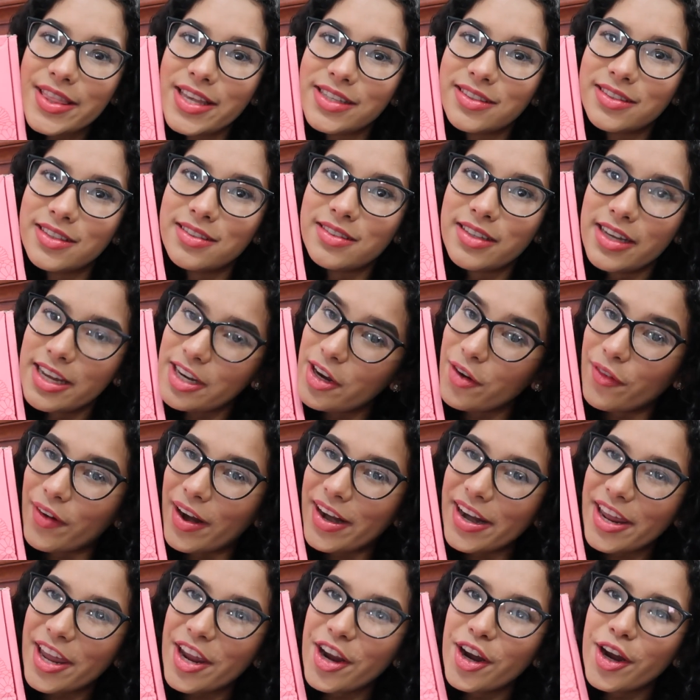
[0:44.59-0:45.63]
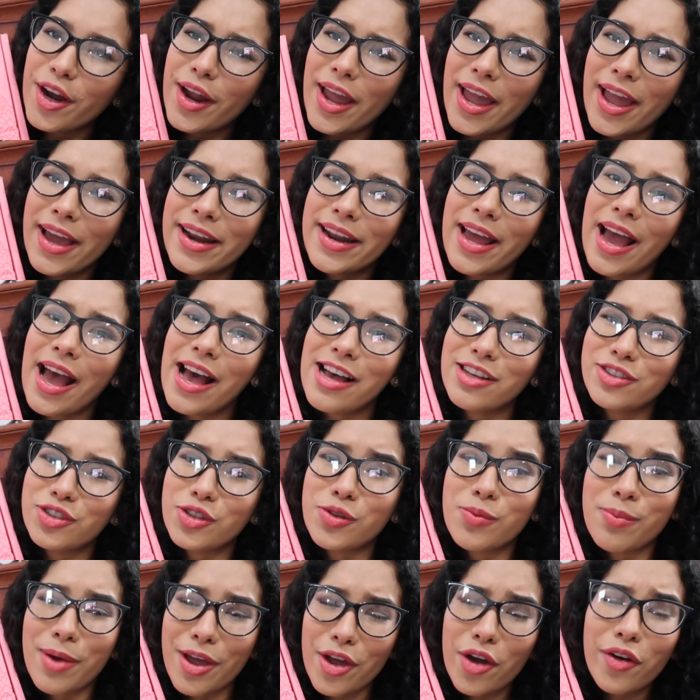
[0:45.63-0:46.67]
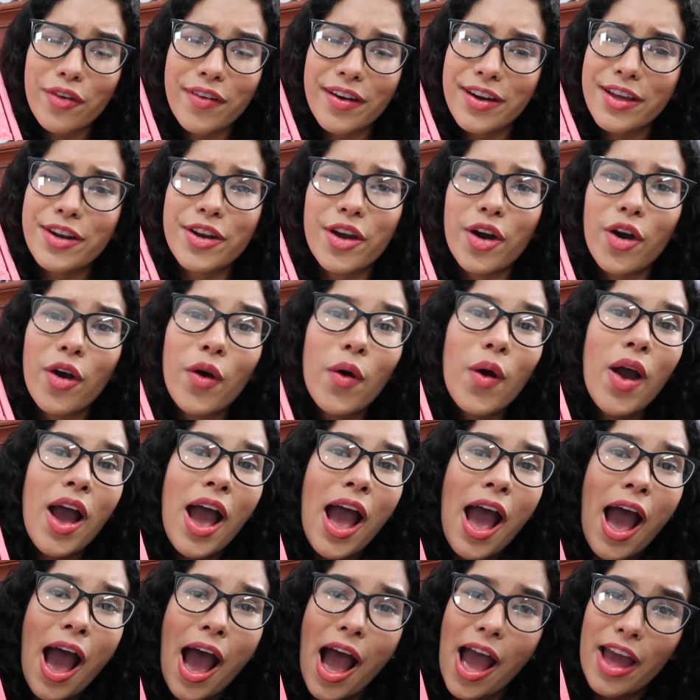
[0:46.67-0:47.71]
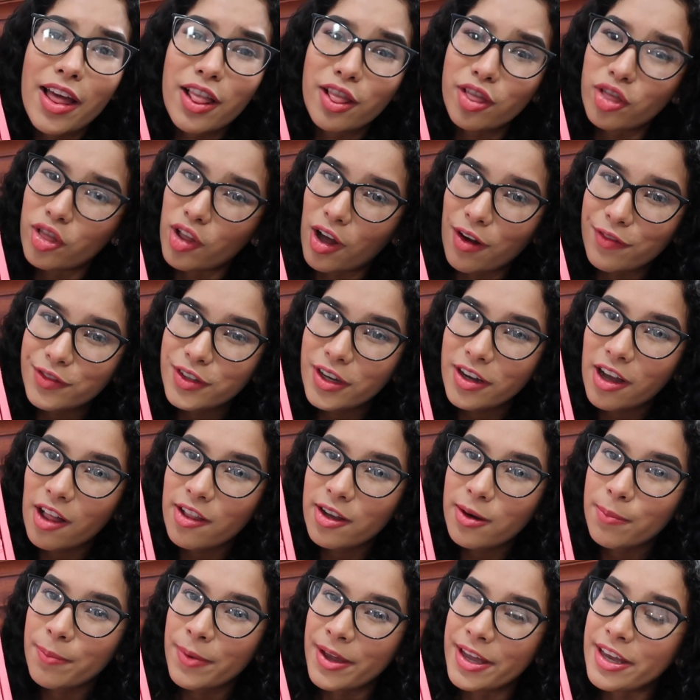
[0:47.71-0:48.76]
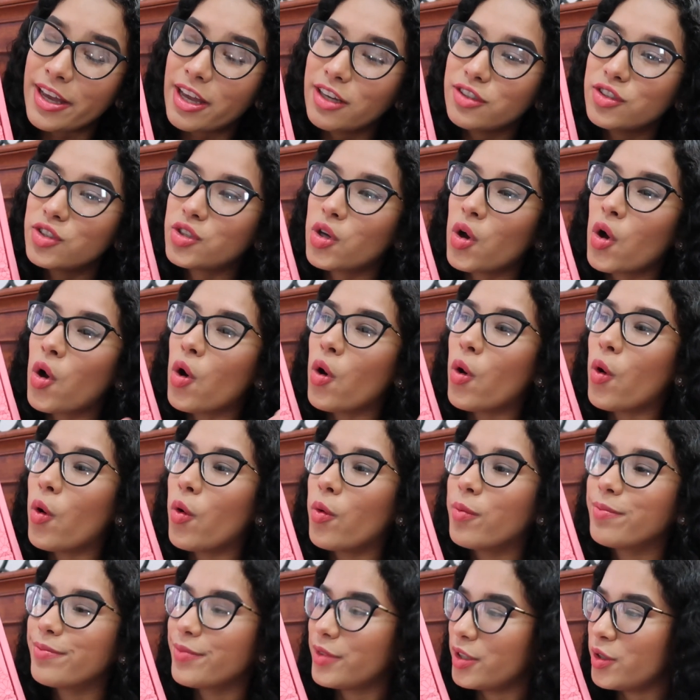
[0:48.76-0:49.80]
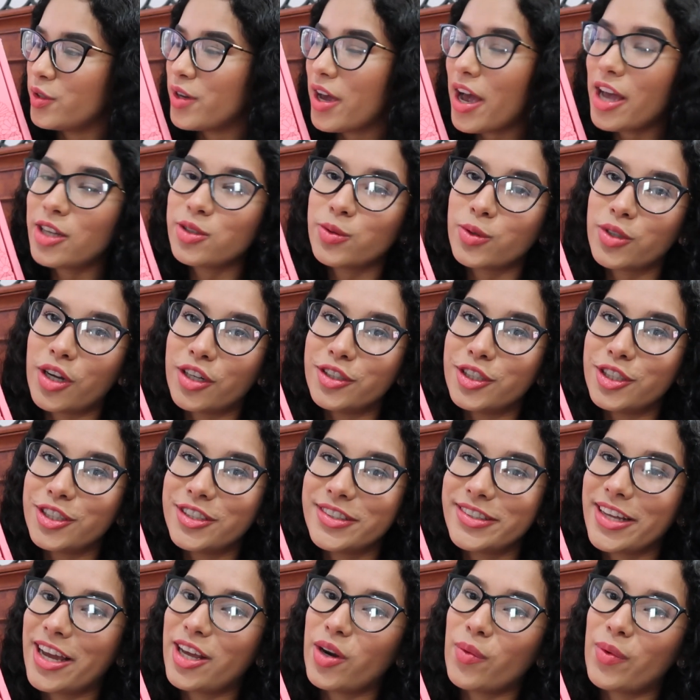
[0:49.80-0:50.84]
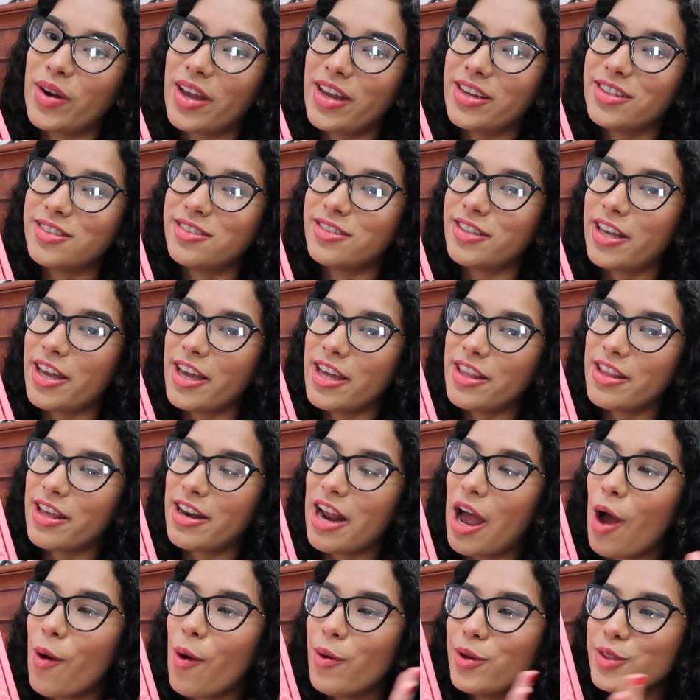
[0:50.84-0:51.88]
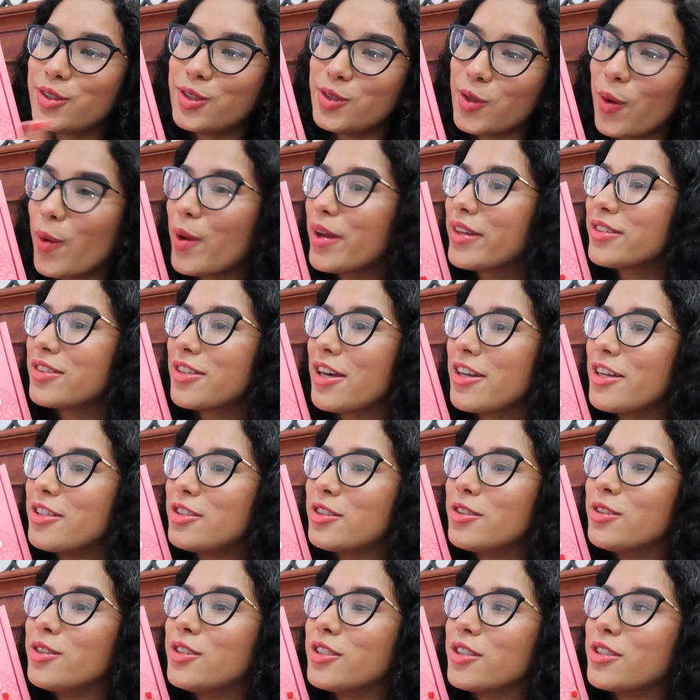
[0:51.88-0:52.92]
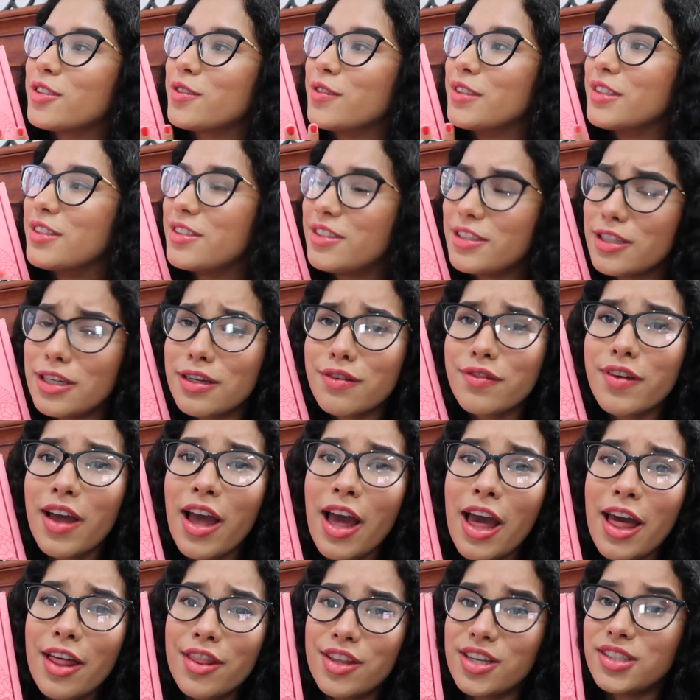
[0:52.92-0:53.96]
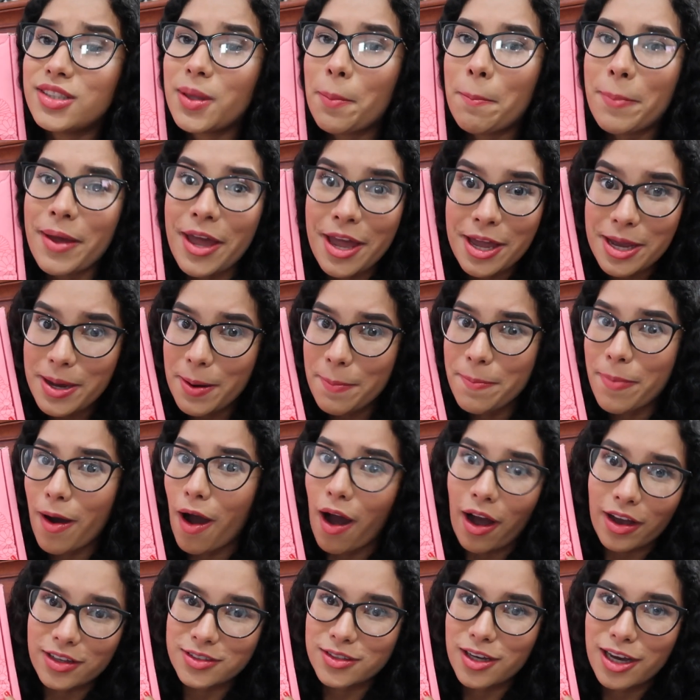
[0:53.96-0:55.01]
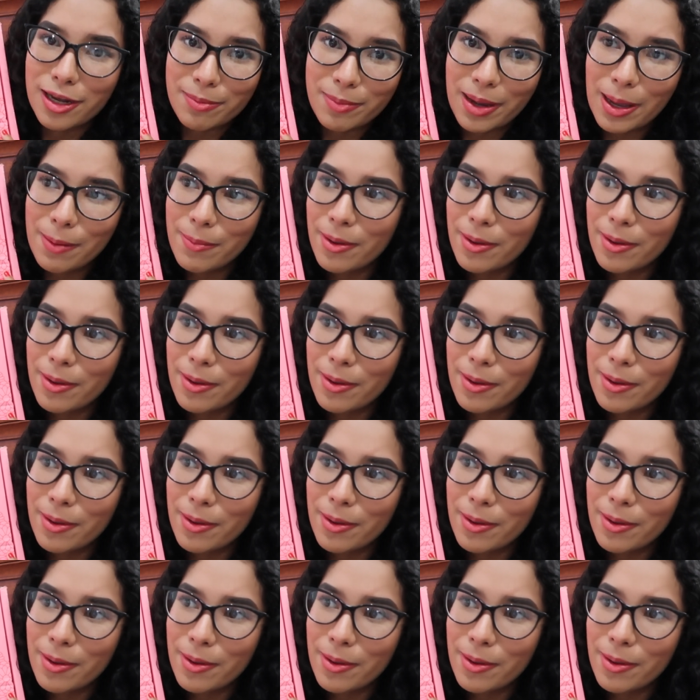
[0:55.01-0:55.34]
This is it right here, and as you may already know, I love the color pink, so you guys would understand when I say that I was so excited to just receive this pink box on my